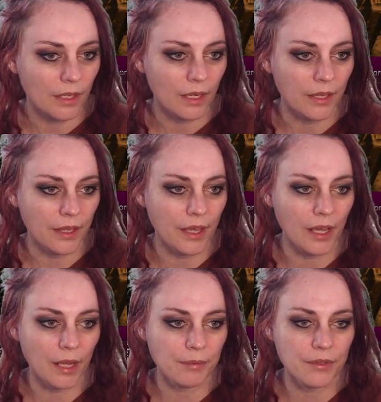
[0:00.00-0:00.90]
Yeah,
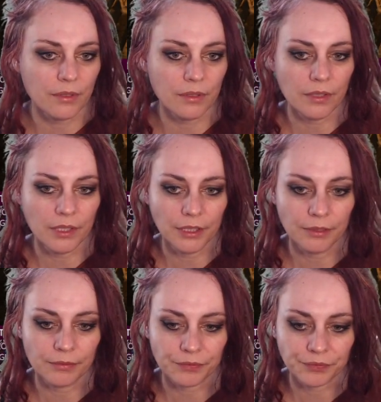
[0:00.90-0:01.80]
absolutely.
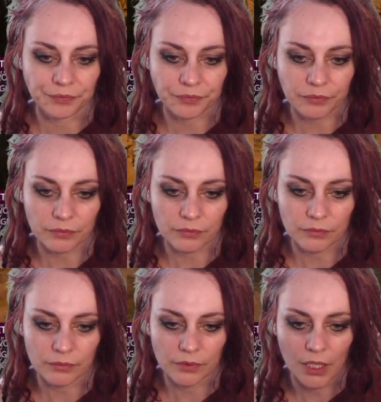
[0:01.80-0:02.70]

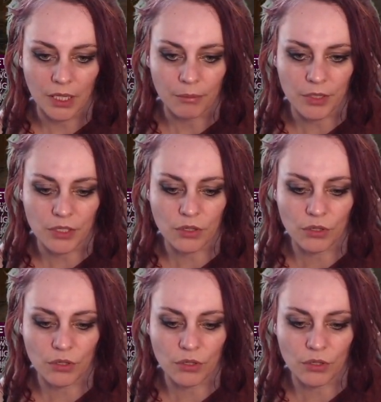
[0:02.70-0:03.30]
But you,